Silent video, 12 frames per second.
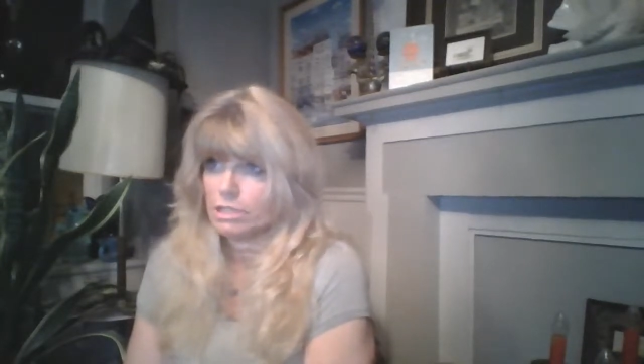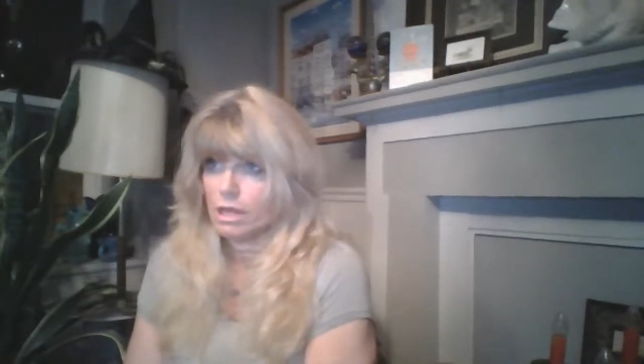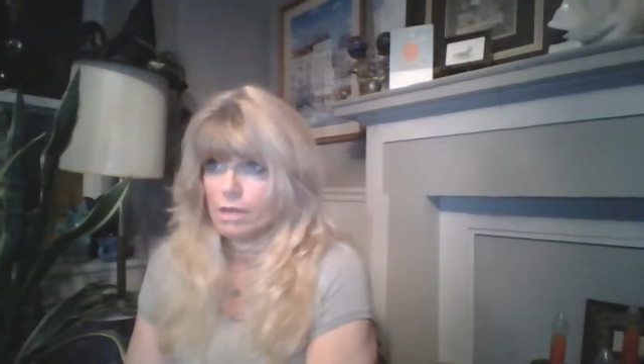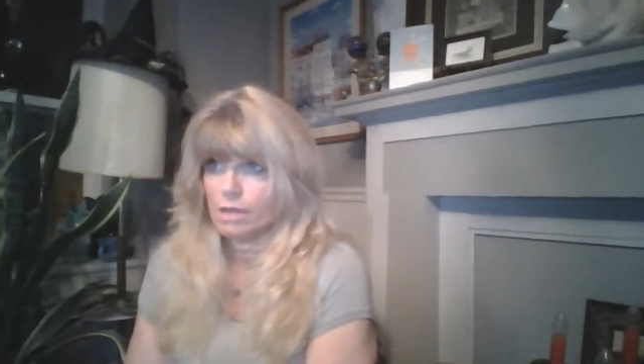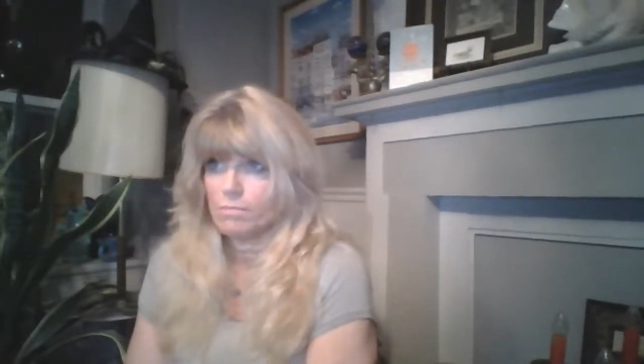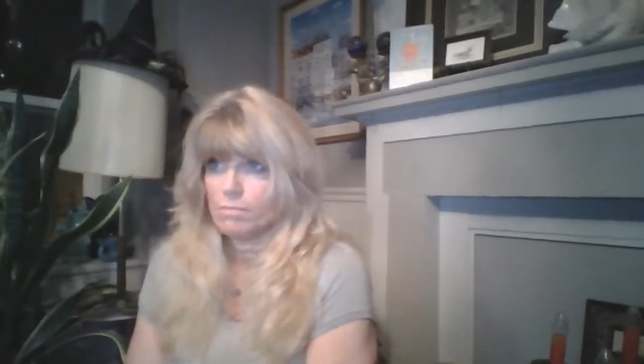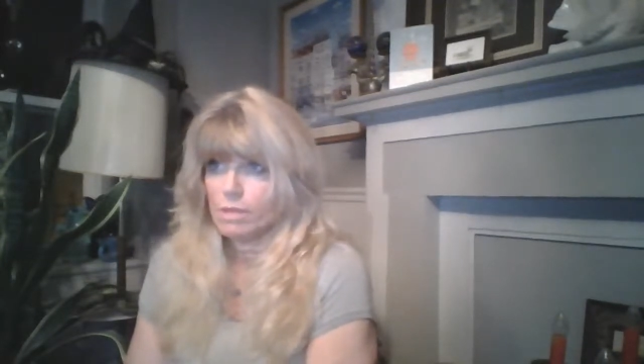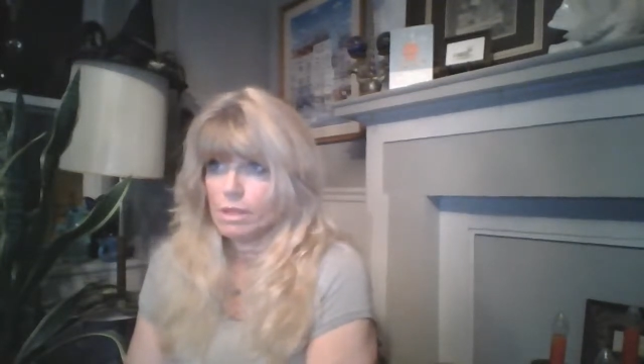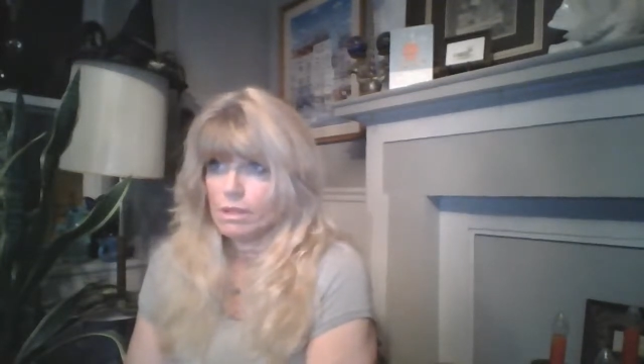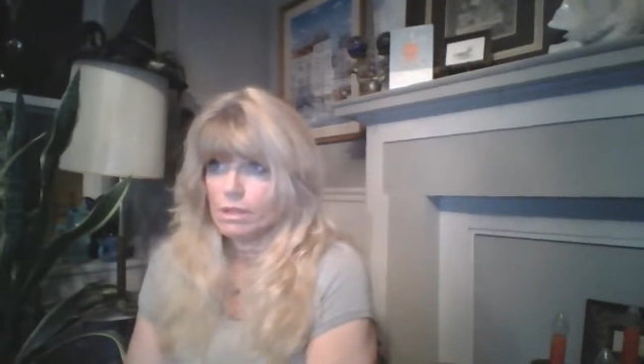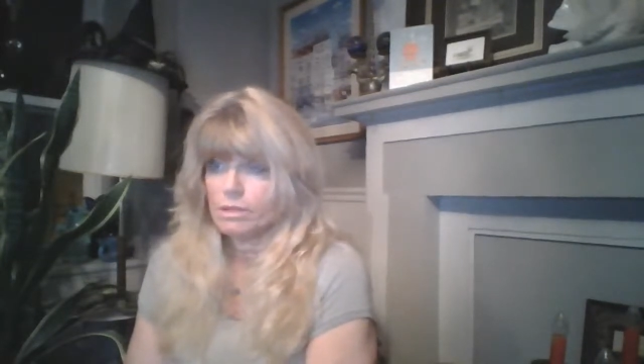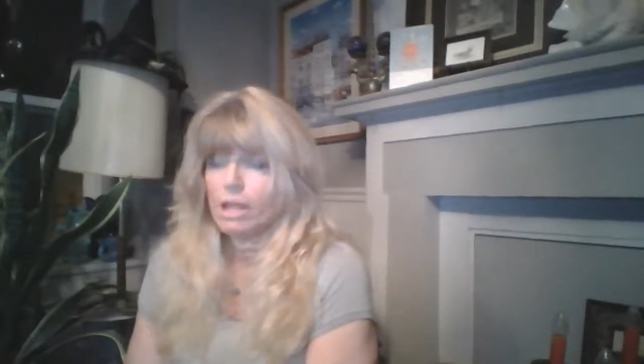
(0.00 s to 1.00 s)

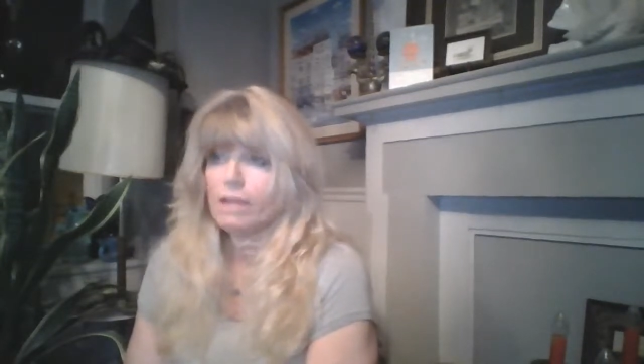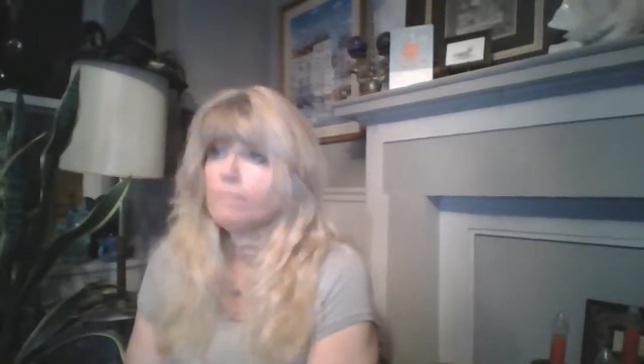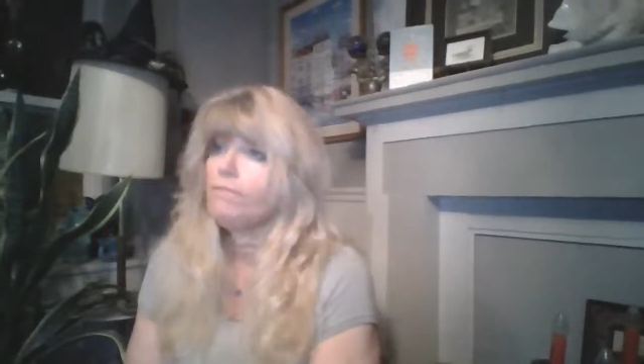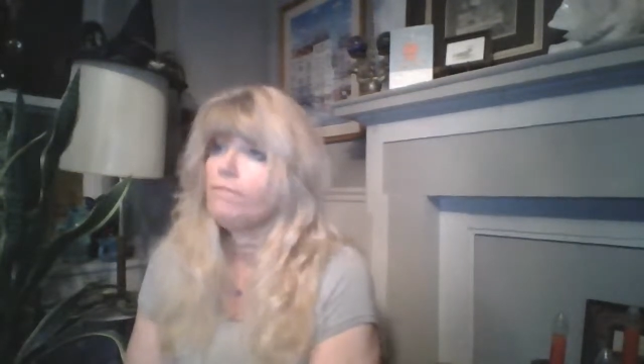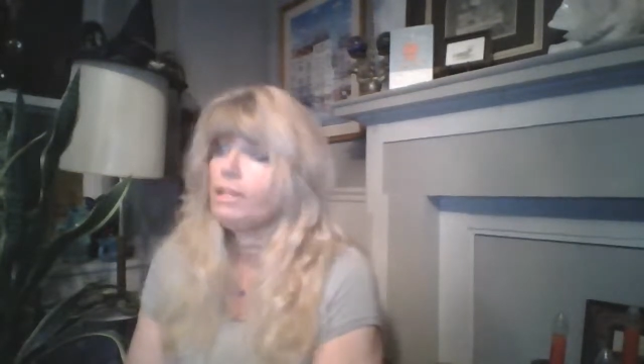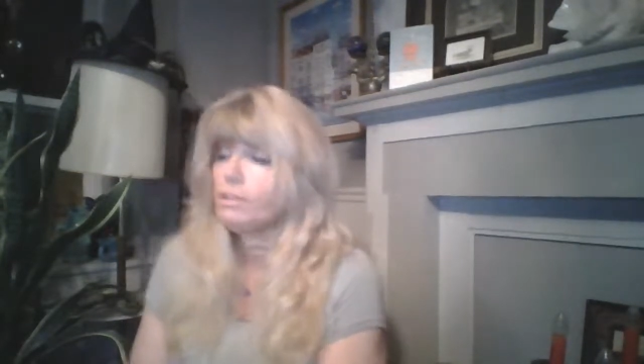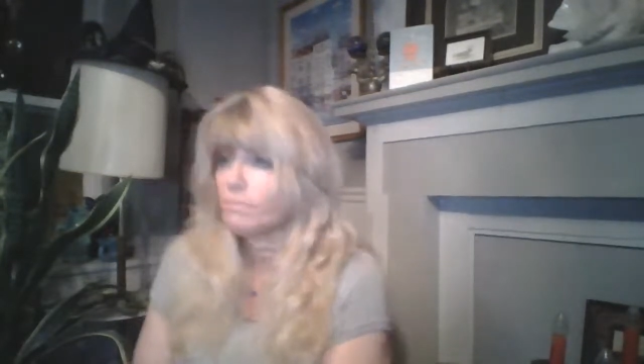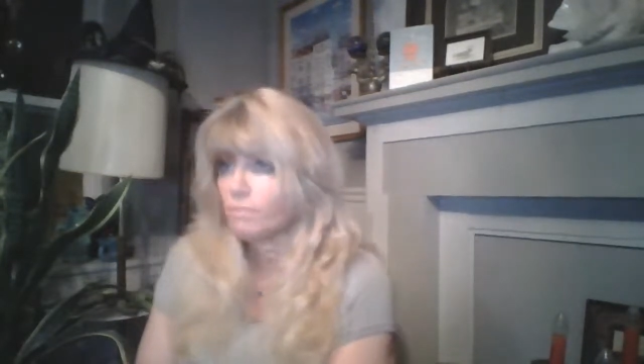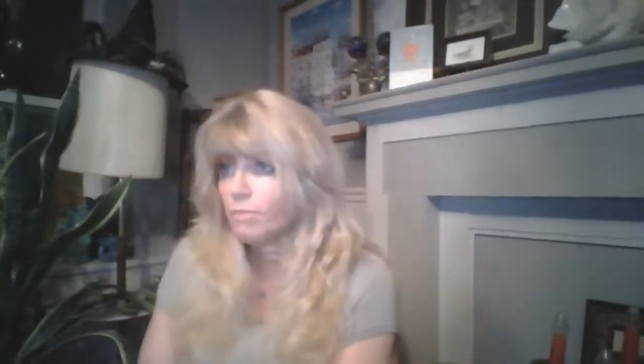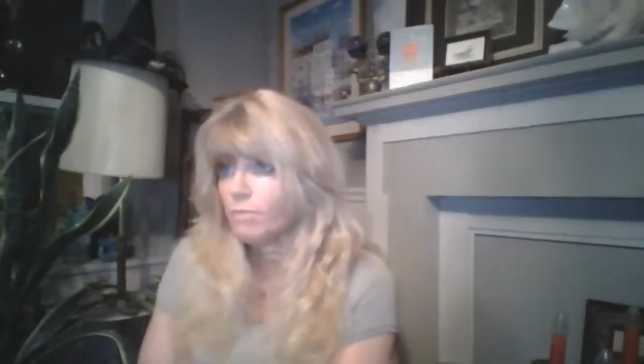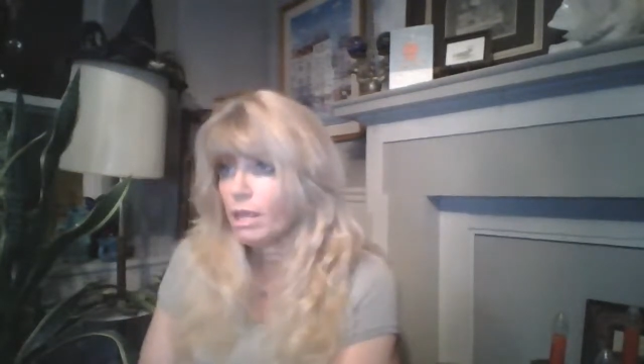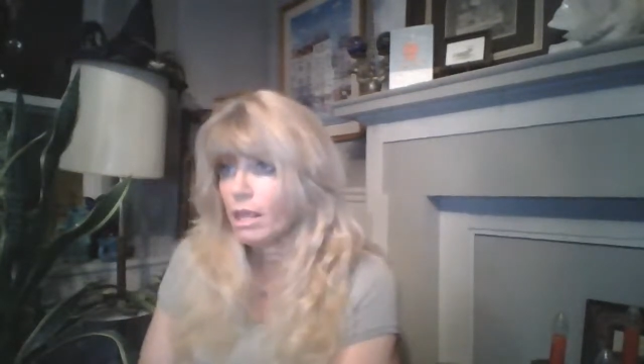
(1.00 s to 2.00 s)
not convenient
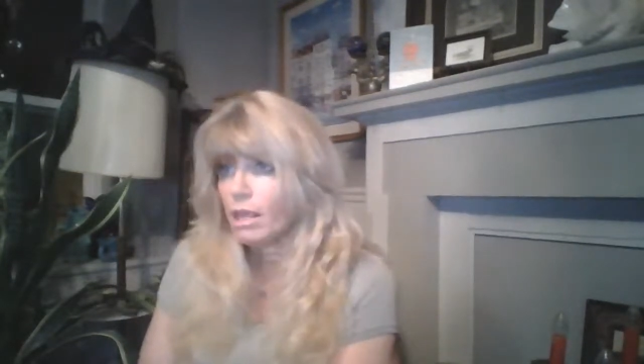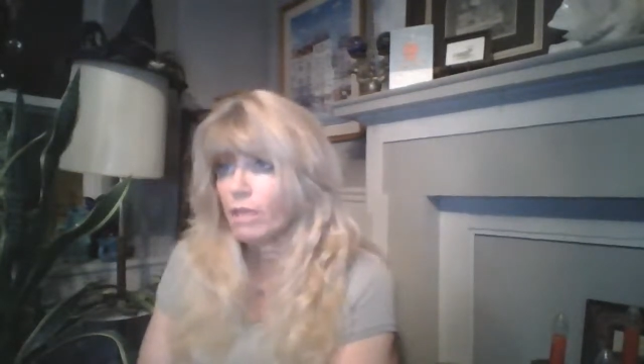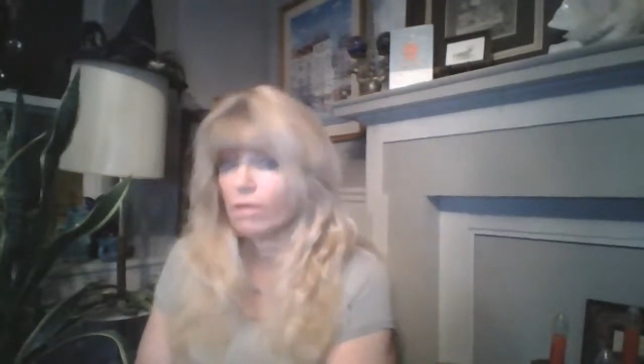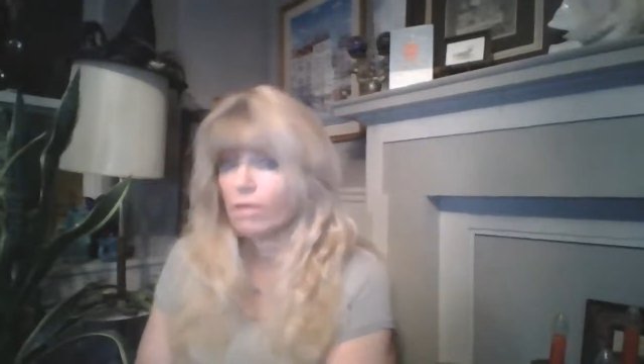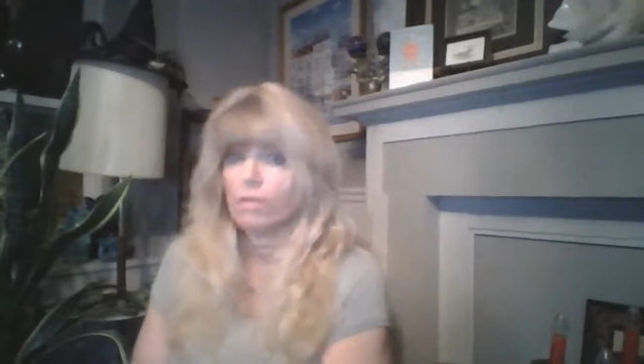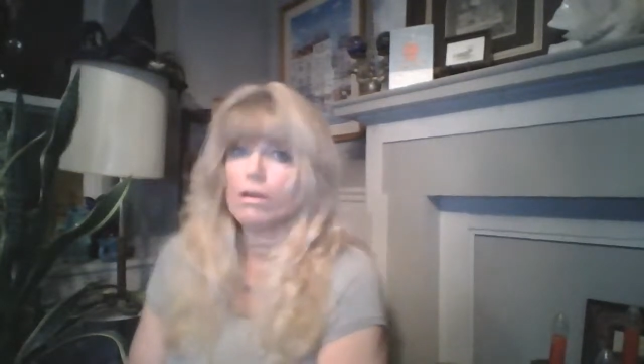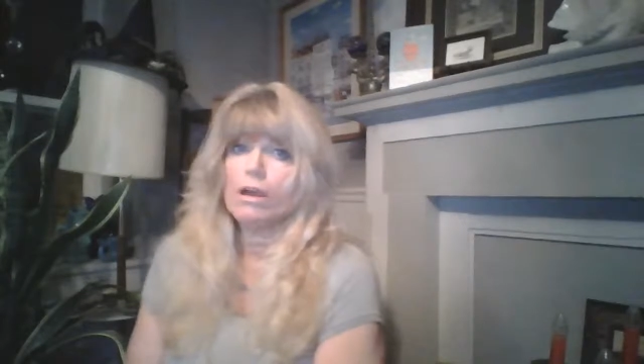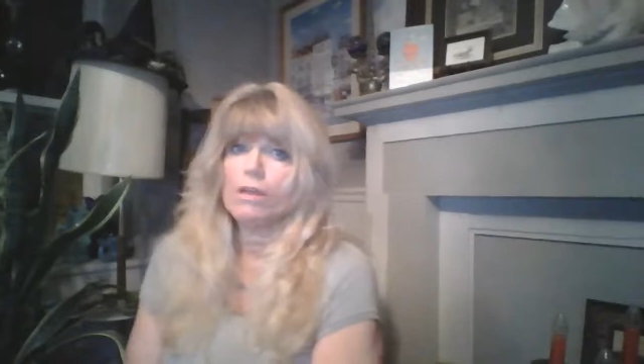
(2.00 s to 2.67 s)
for me, or